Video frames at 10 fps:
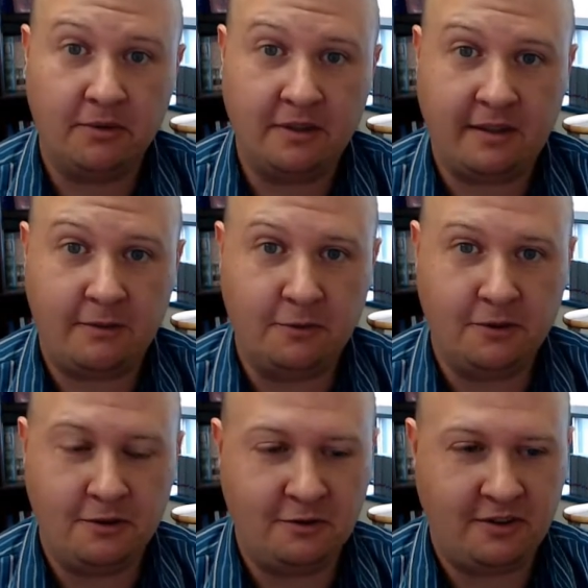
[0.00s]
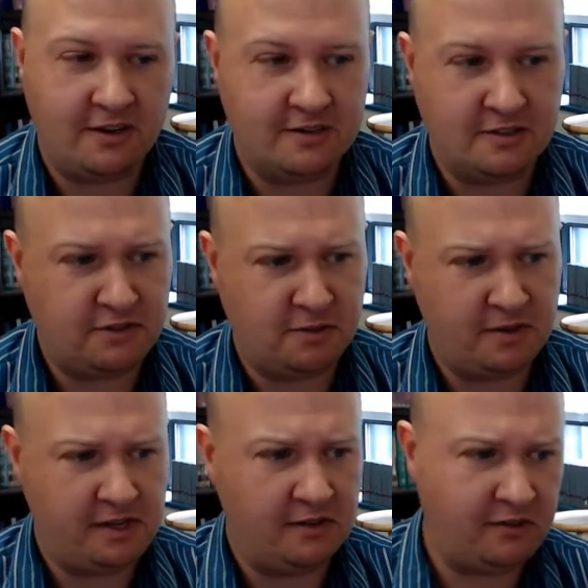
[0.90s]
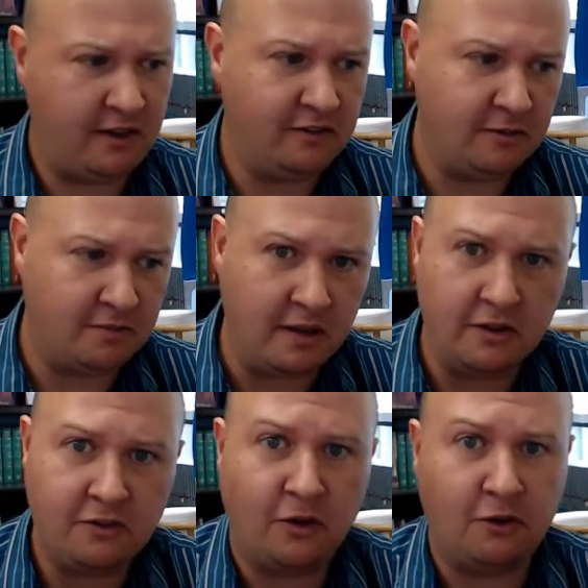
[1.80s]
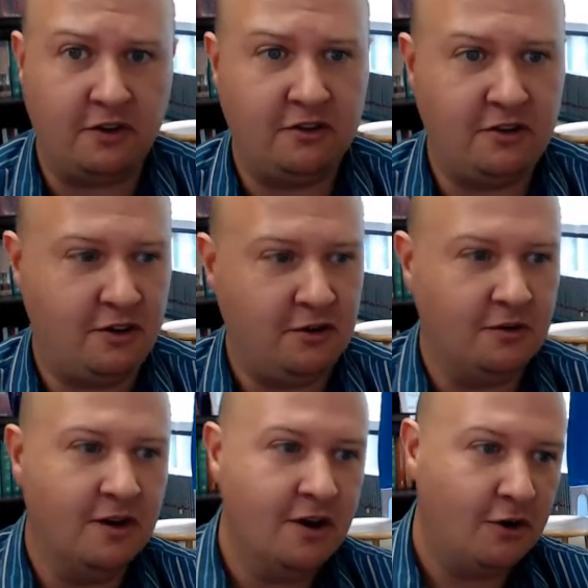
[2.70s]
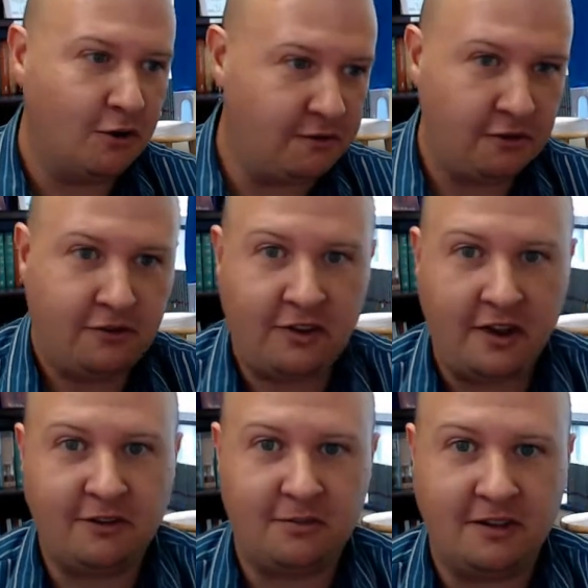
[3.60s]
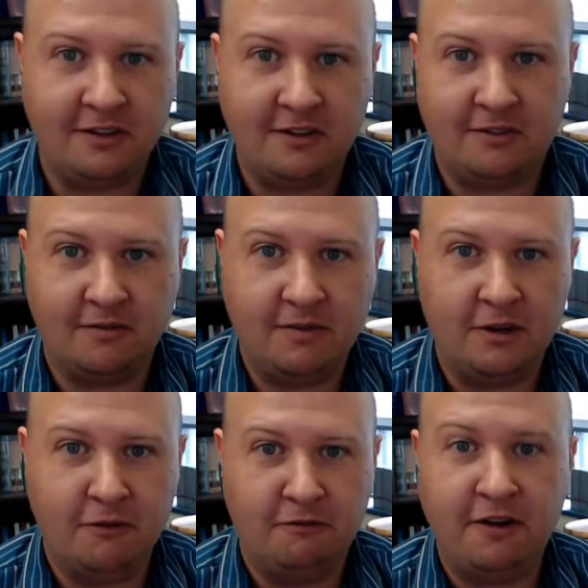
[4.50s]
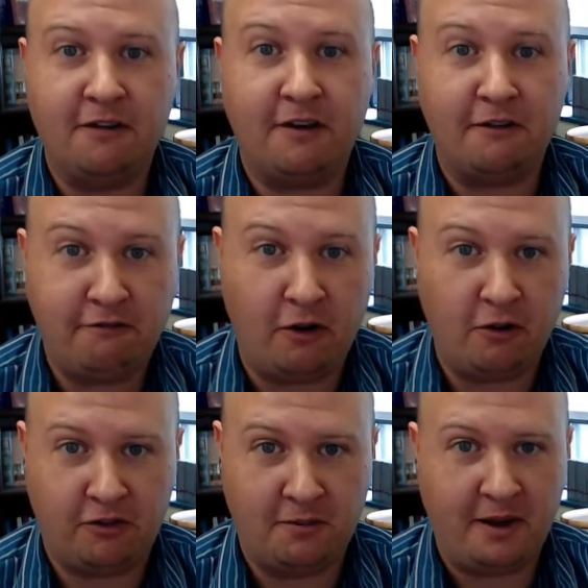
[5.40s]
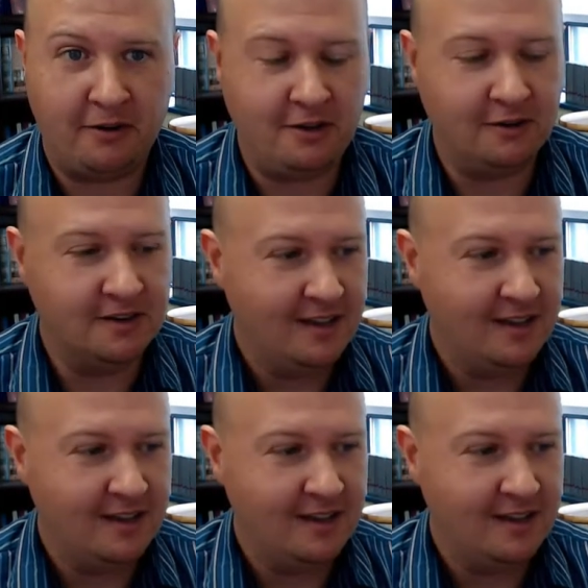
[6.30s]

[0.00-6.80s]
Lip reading: that they will use here is if somebody is saying something insulting to you, or if they're saying something that's, you know, very, very false about you,